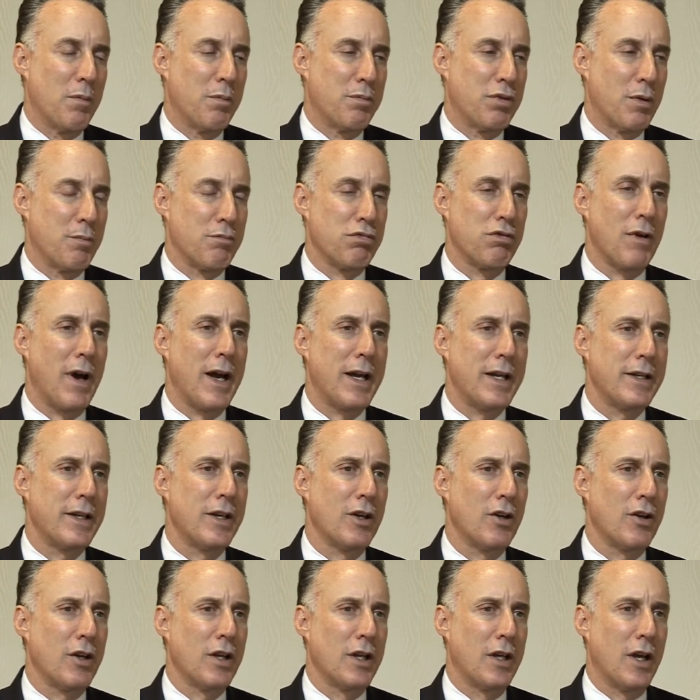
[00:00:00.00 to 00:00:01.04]

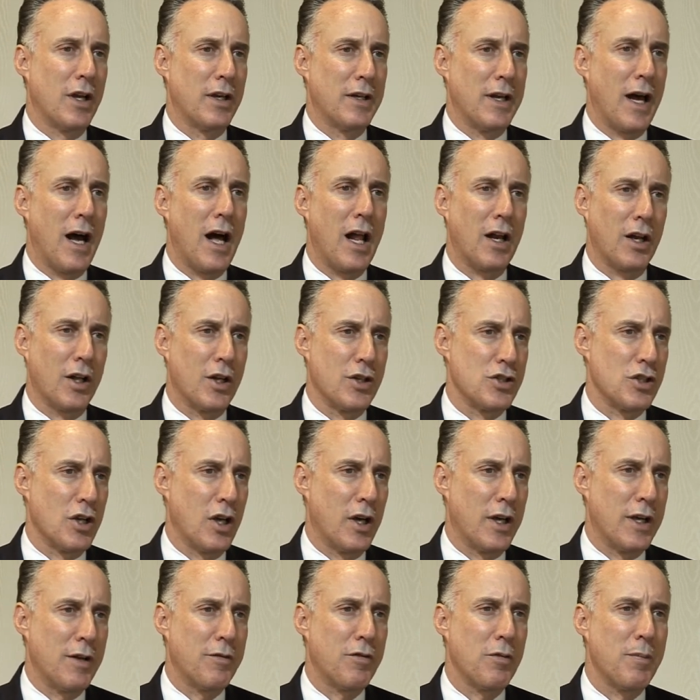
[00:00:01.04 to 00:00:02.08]
proprietary knowledge,
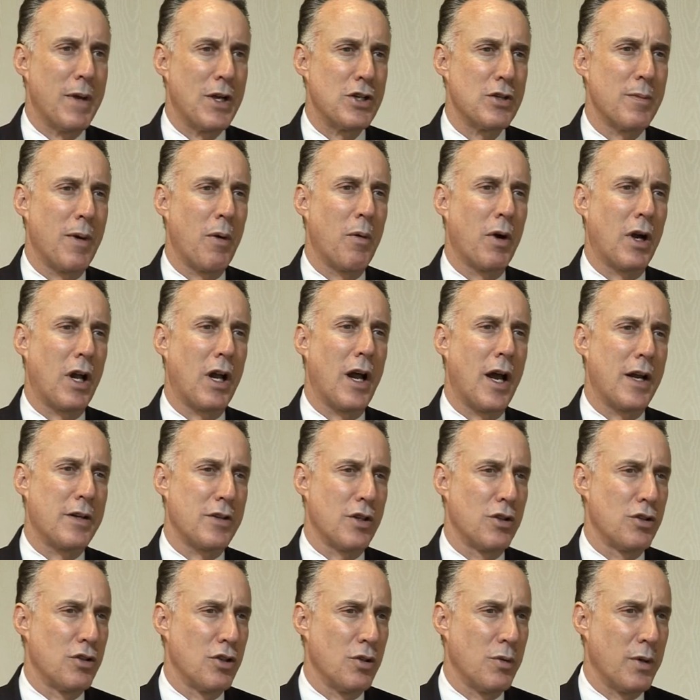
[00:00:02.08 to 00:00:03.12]
information about what clients
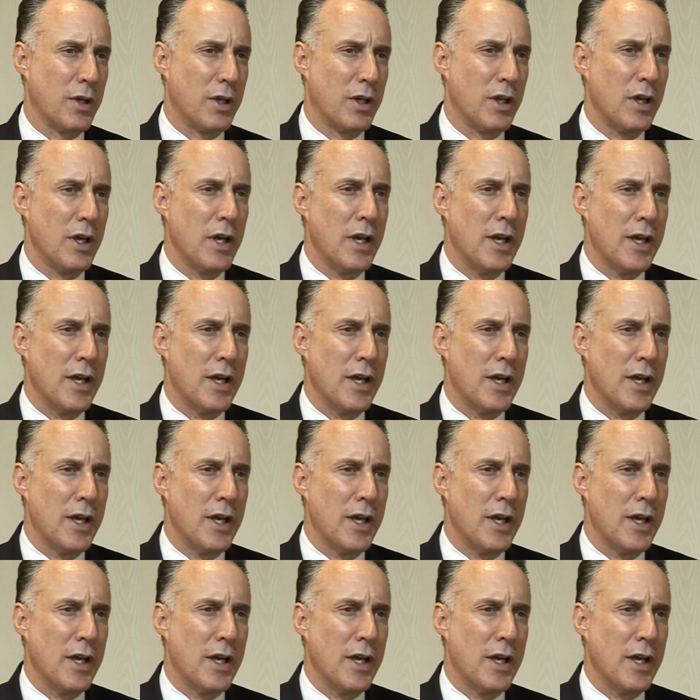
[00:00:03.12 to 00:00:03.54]
are doing,